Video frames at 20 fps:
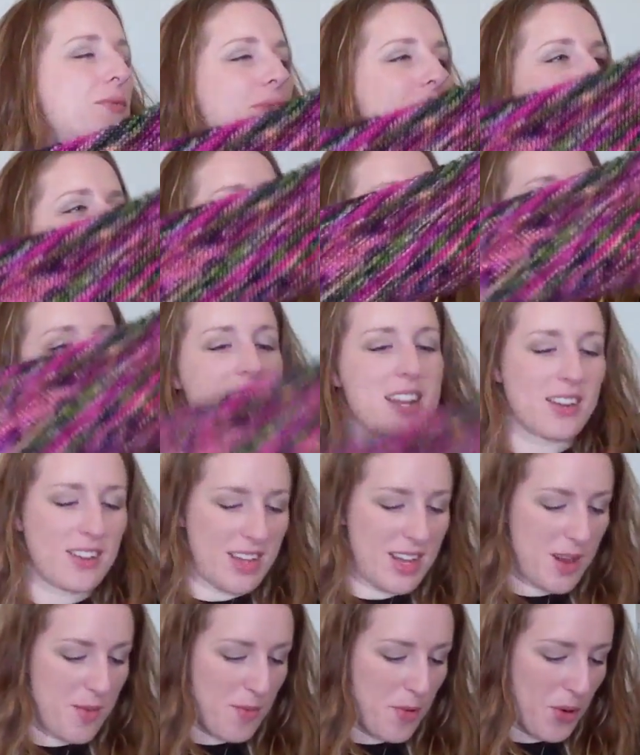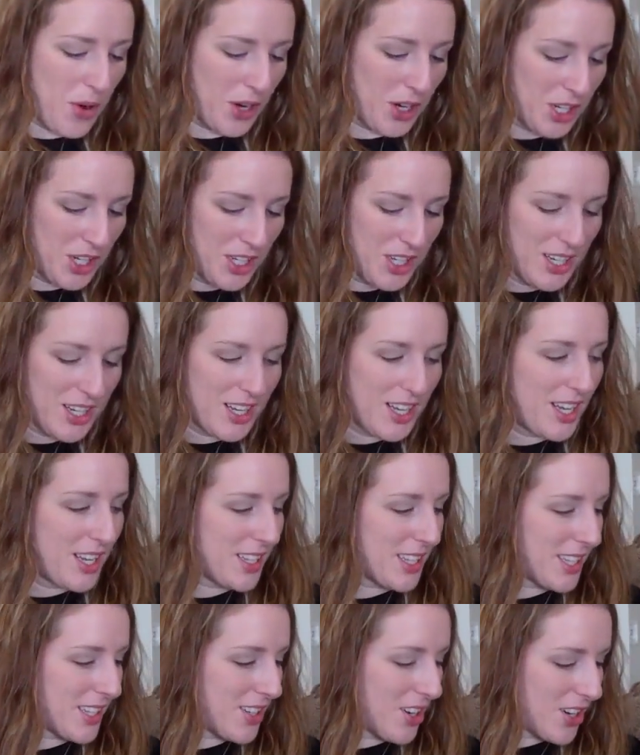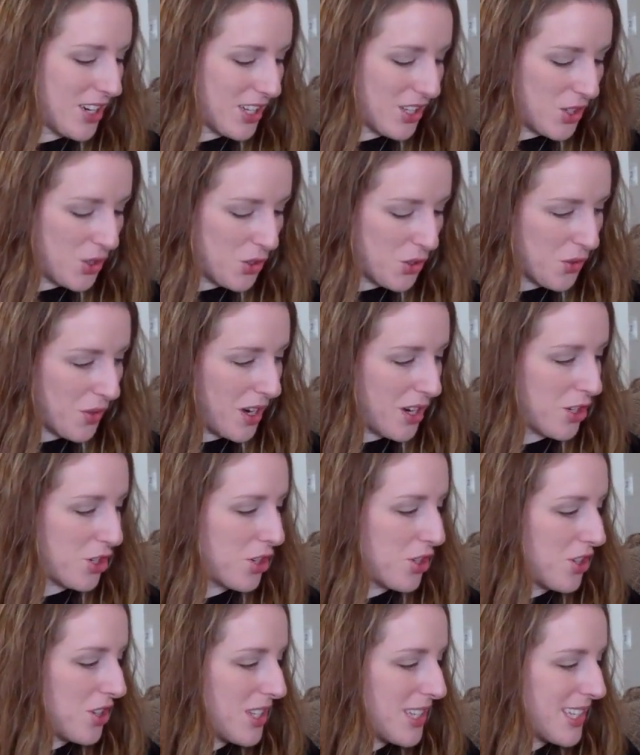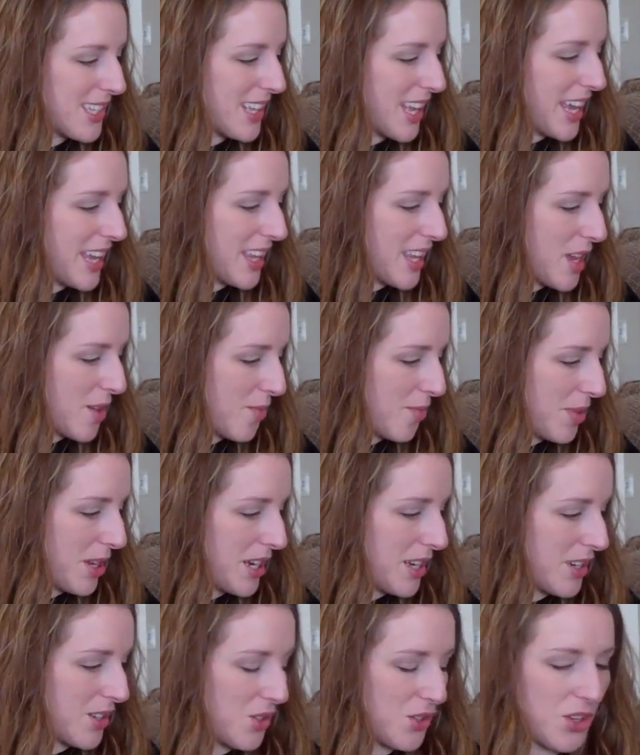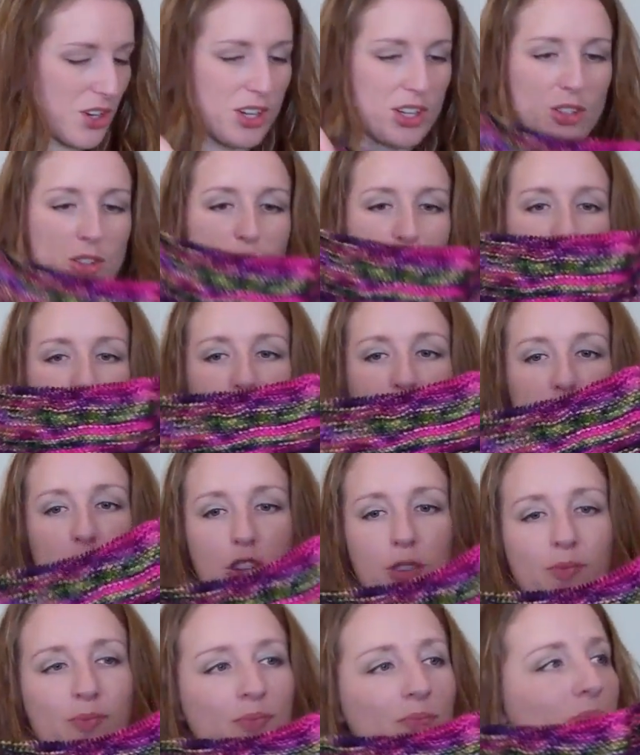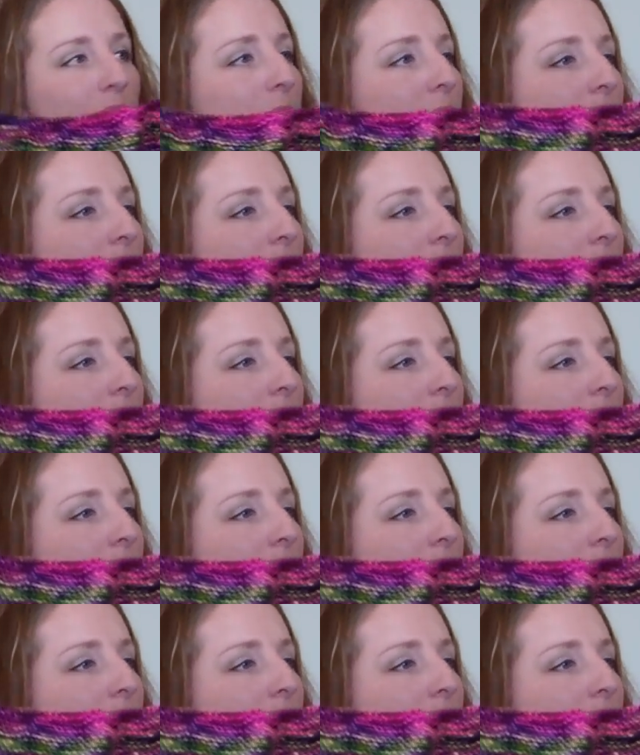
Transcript: even fit on the needle anymore. It's starting to scrunch, just slightly, but it is starting to scrunch.